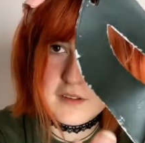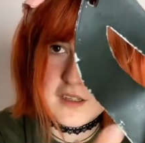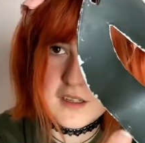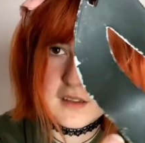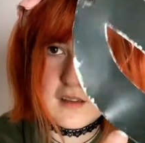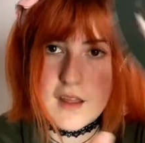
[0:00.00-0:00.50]

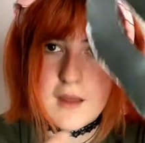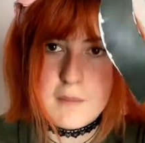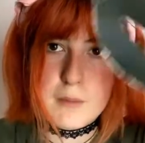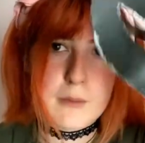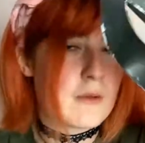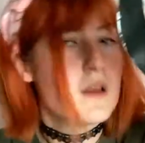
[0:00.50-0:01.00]
fix that,
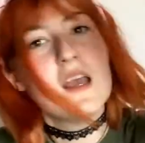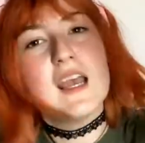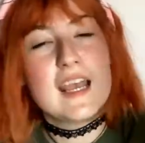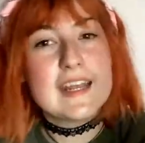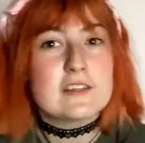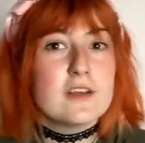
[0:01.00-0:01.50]
but
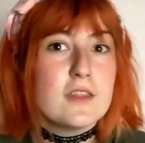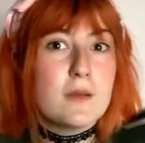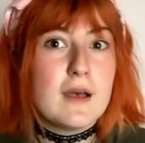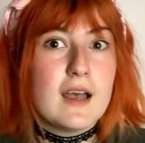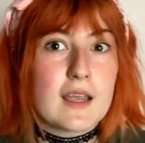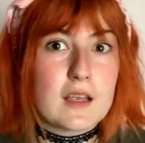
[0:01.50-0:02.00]
it's on the
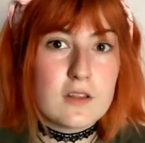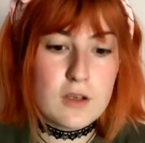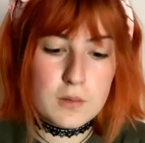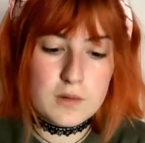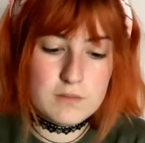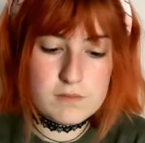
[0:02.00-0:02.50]
back. No
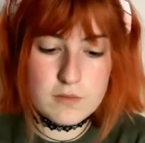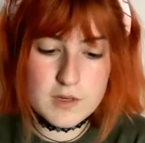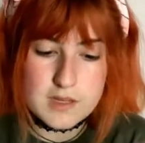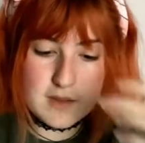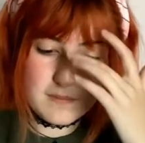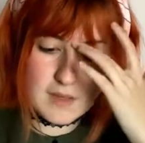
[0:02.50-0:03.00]
one
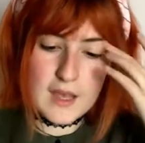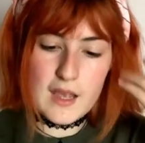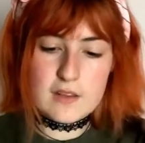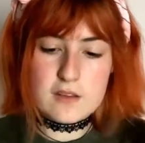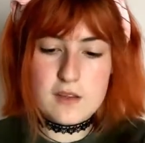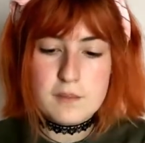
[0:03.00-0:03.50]
really
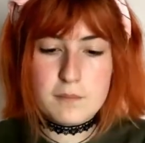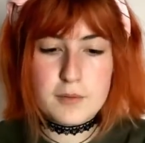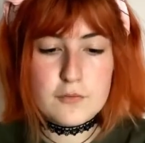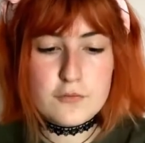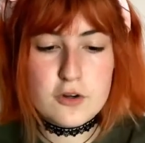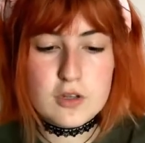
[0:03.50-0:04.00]
cares. But
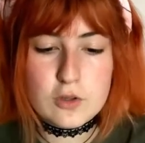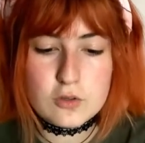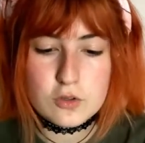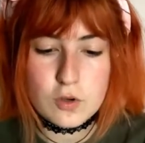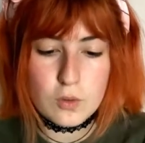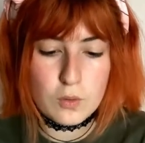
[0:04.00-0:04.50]
the front looks
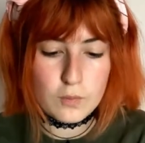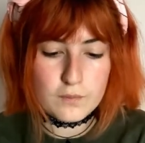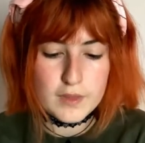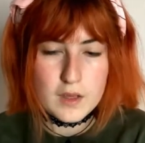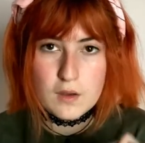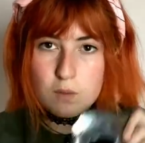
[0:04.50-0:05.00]
cool.
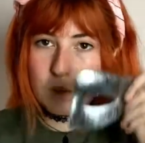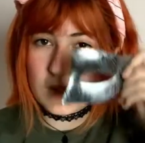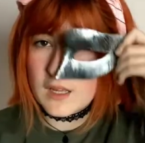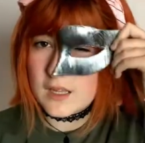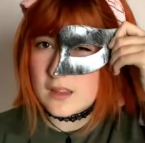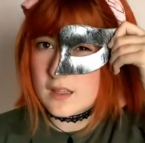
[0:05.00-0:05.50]
We
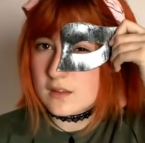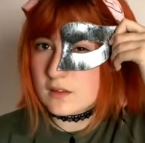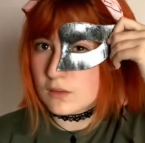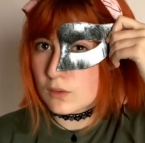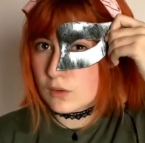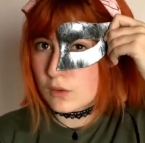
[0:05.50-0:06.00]
like things
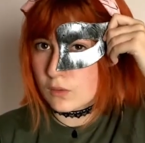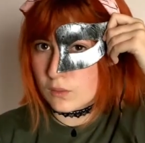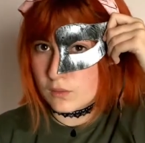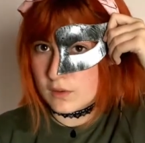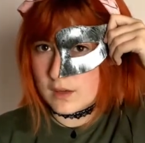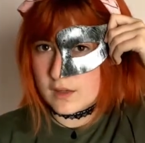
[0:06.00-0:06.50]
that look
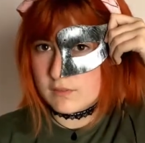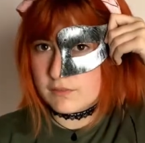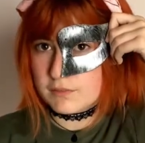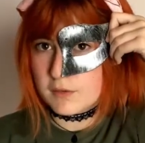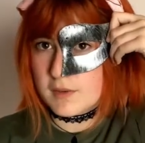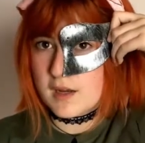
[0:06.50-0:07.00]
cool. I
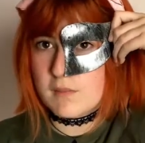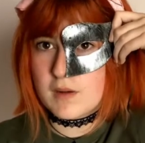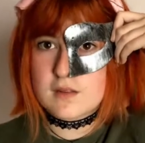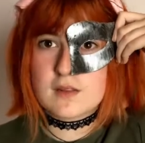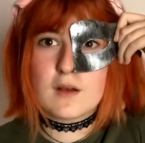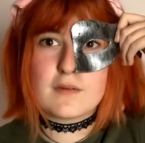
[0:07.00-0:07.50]
remind
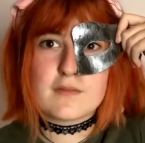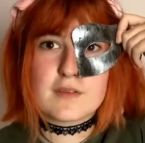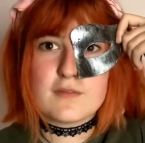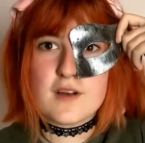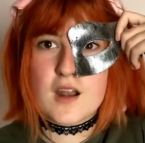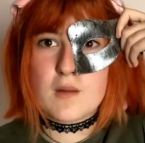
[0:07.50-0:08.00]
myself of the
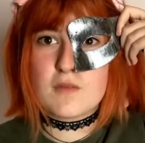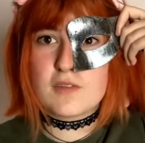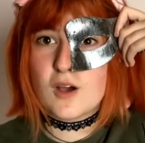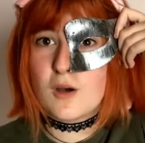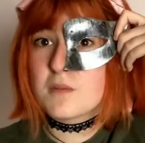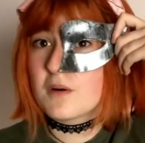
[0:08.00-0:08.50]
Phantom of
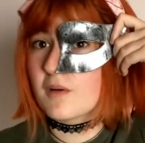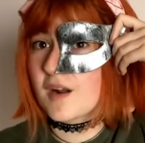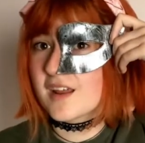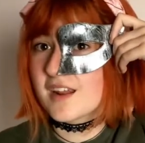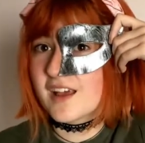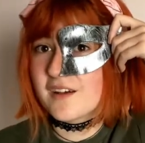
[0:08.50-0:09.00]
the Opera
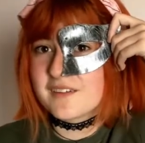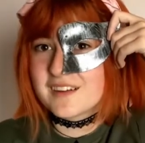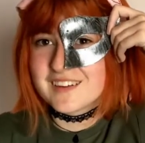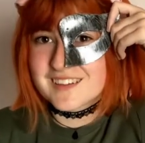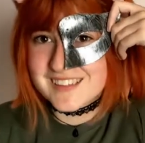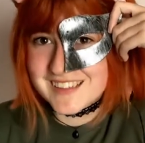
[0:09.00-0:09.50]
right now.
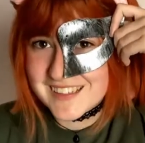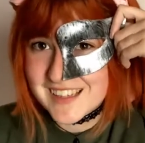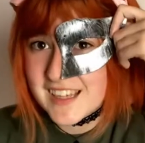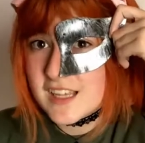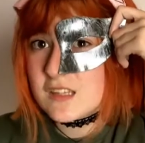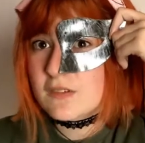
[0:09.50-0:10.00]

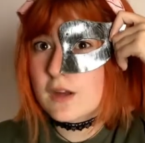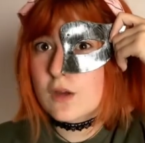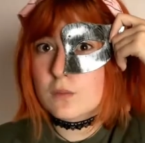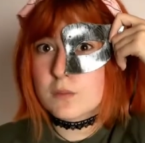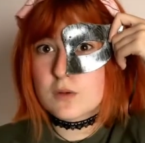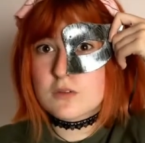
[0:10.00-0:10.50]
It's a very
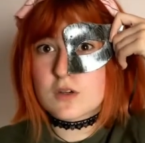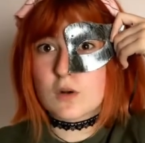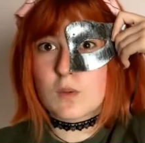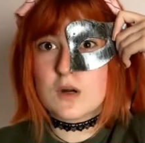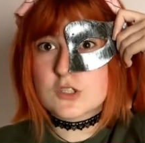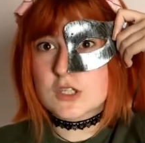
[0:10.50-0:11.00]
good musical.
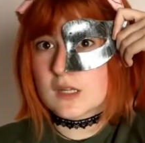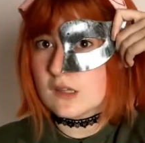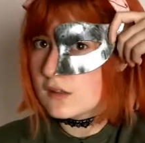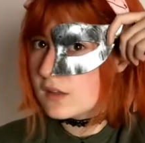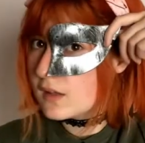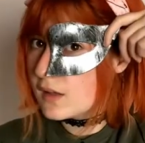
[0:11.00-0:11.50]
Watch it.
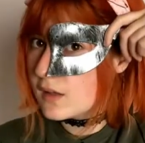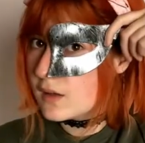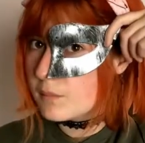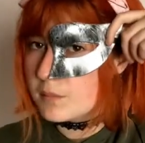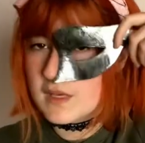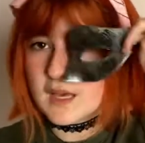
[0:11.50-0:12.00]

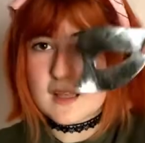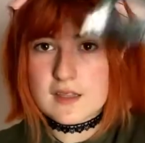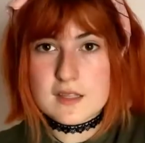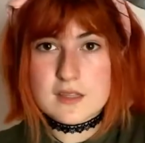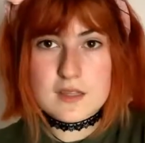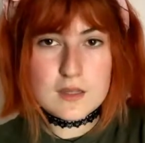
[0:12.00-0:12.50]
But yes,
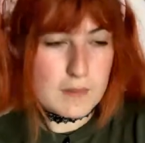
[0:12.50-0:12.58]
this is the